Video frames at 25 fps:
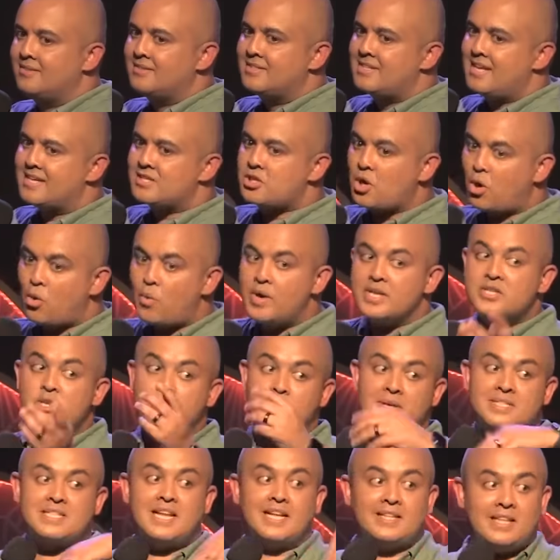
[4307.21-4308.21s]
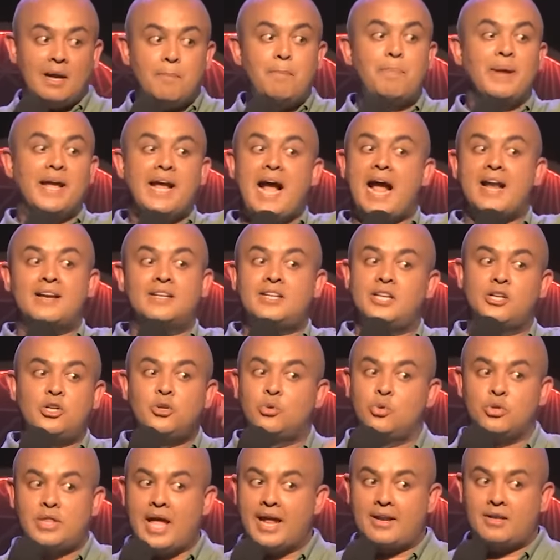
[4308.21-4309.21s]
There's always, you must let a big auntie
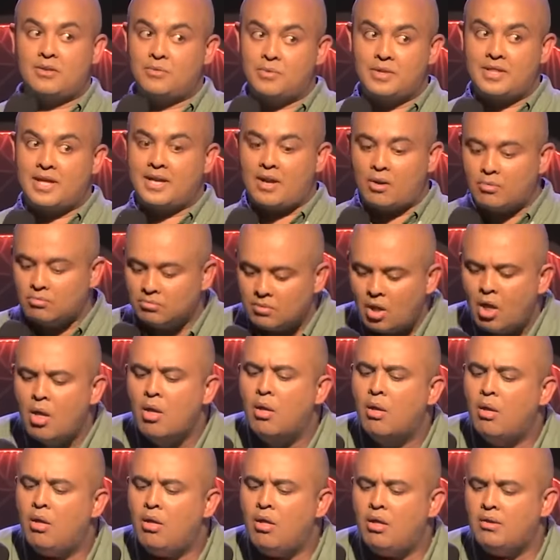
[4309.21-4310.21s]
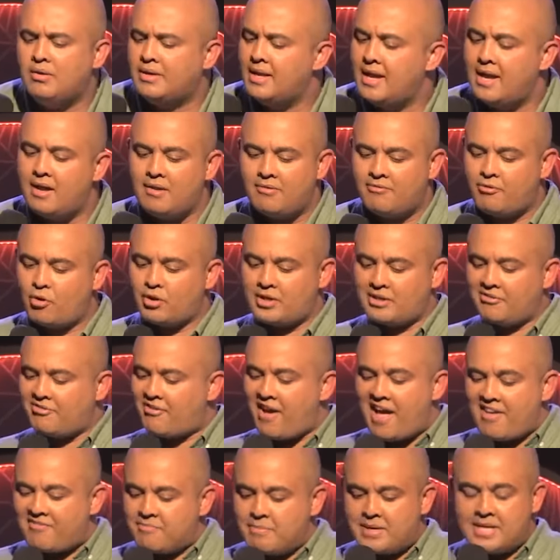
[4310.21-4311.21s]
do that. They go, uh, eh, yeah,
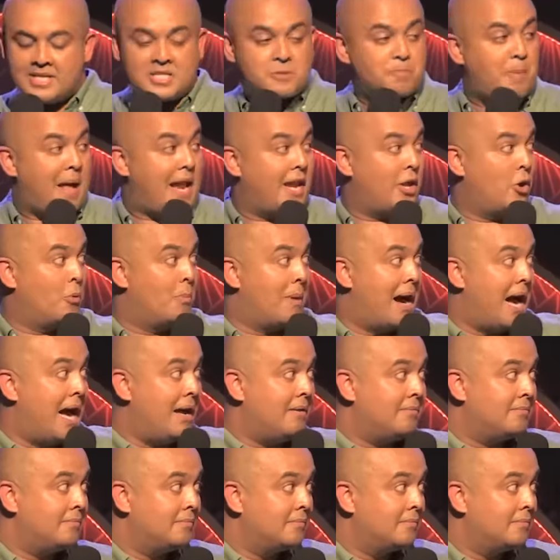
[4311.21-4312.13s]
45 minutes, spell your ma.